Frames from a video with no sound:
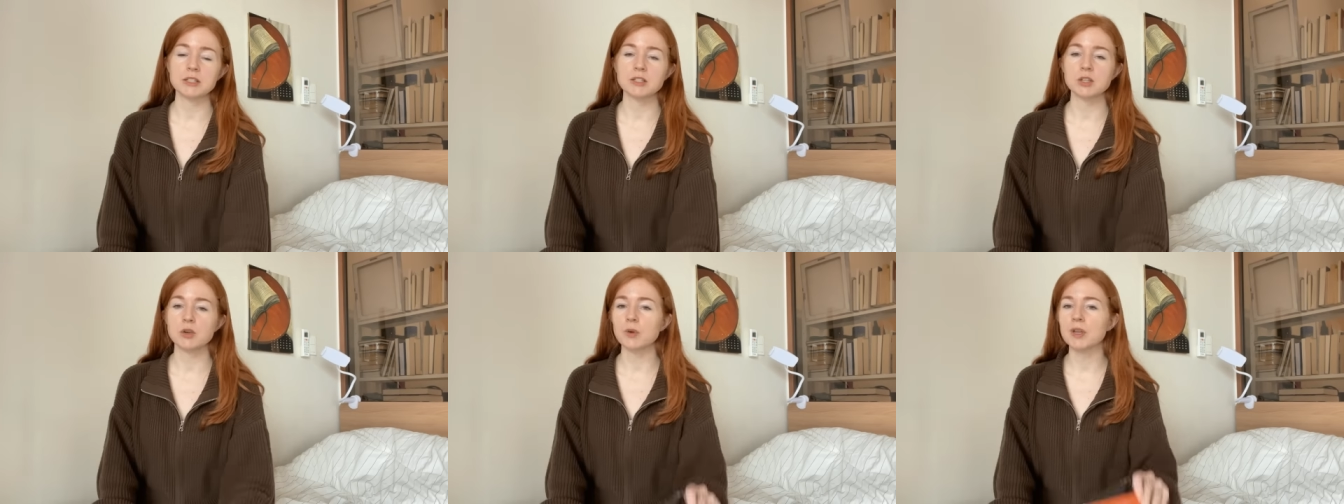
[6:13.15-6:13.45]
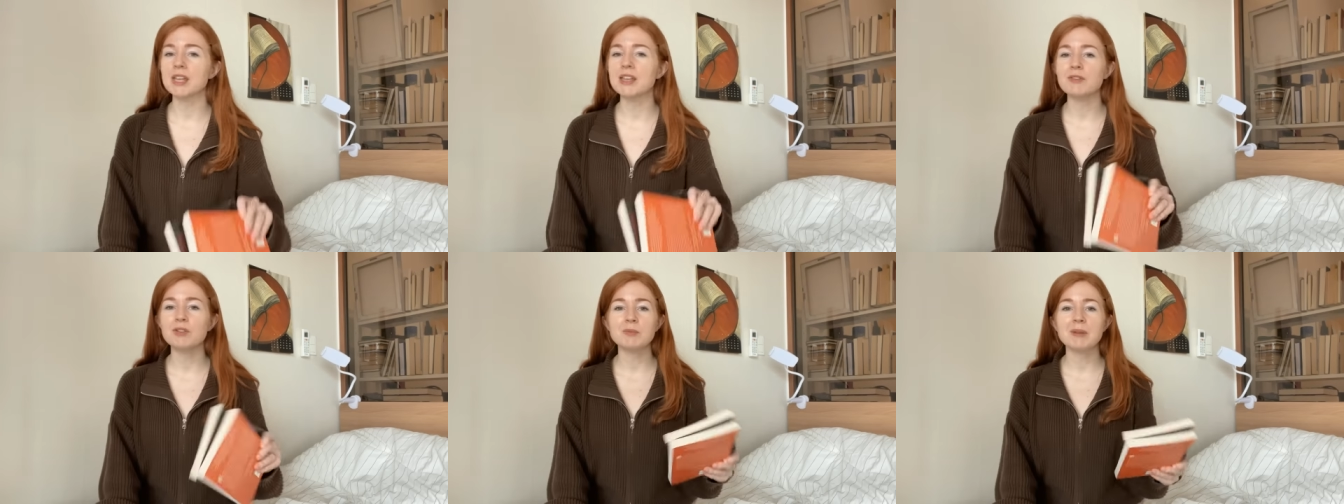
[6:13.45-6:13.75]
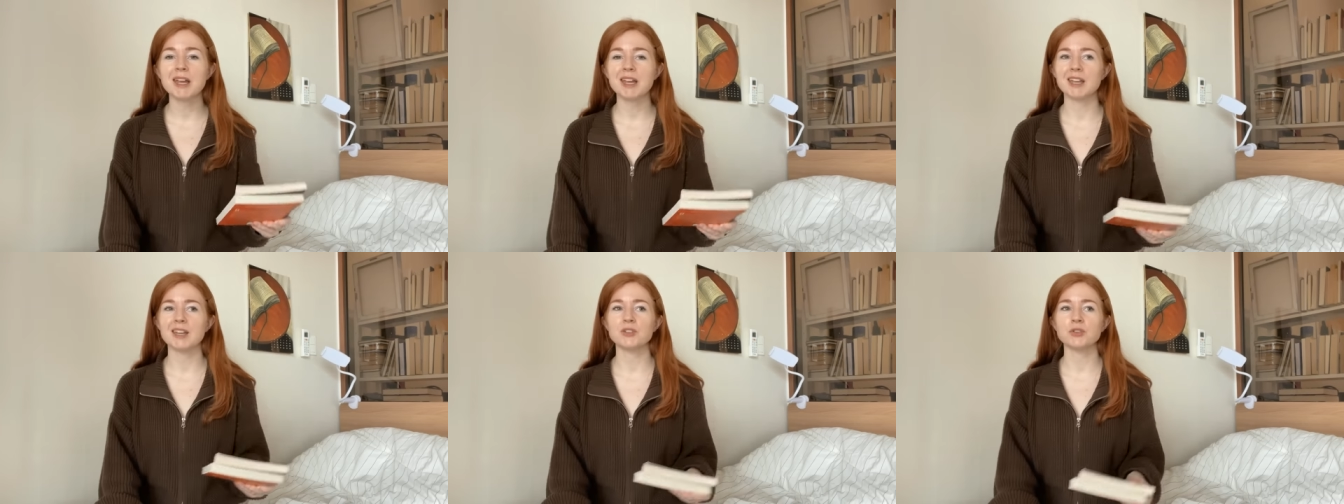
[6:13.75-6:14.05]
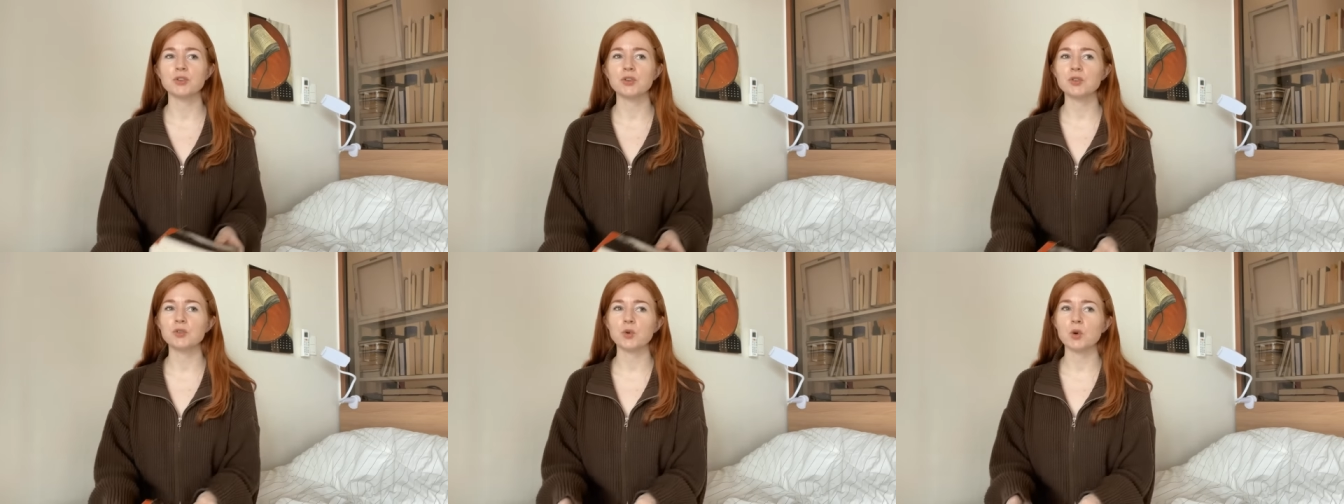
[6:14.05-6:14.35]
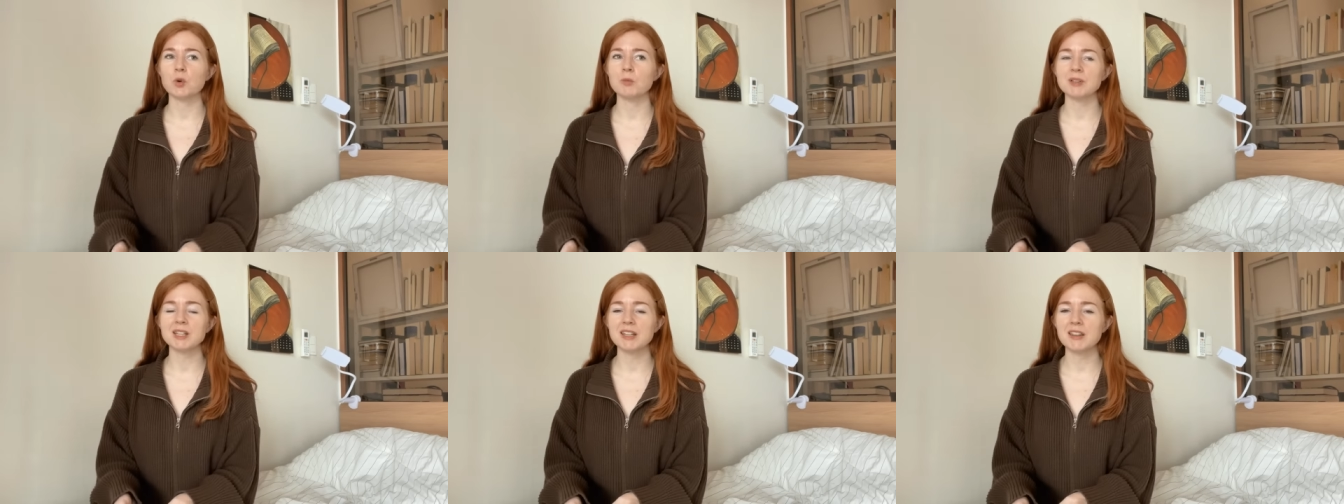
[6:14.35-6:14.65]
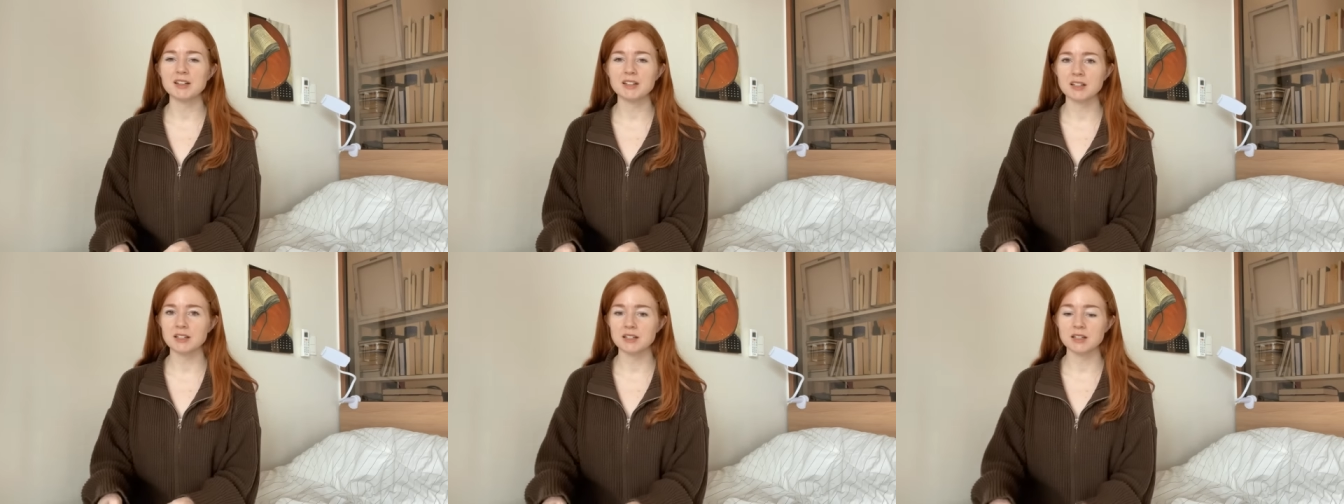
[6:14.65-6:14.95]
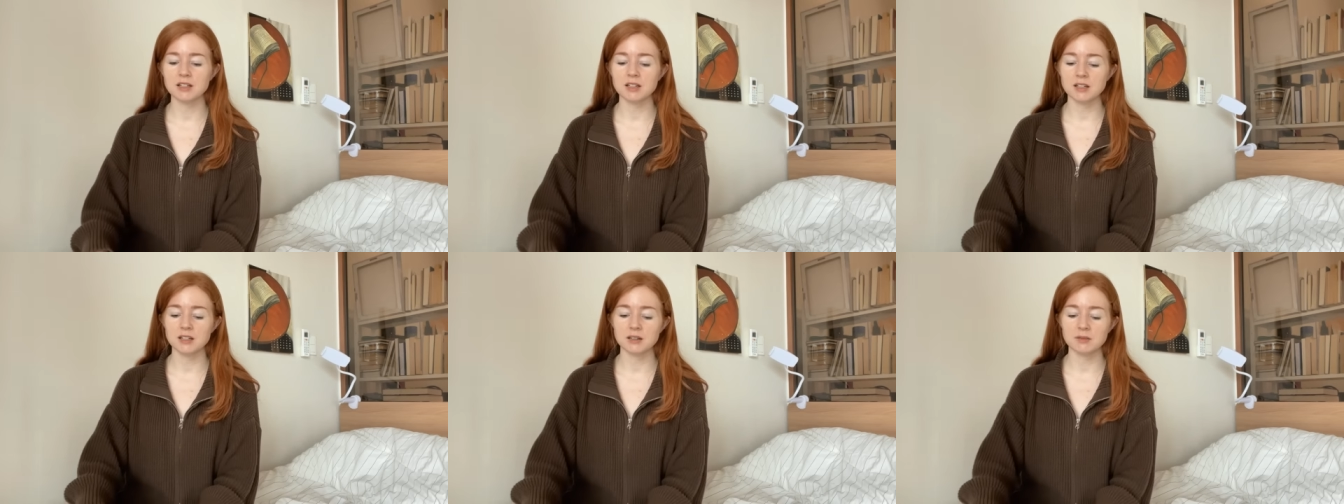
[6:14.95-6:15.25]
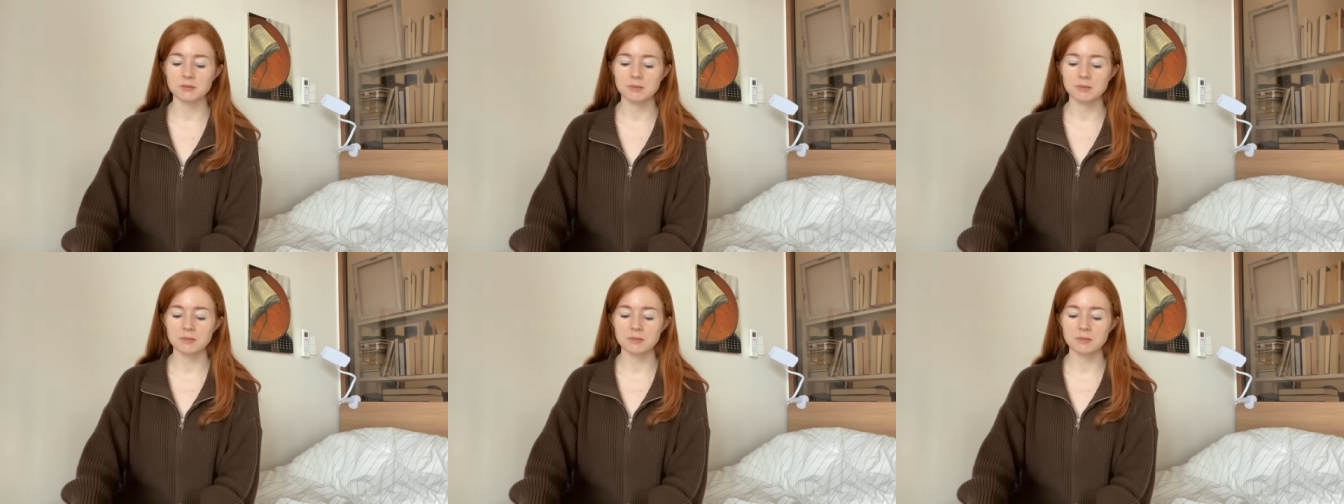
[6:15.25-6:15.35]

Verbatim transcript: So even my Kindle, normally that doesn't,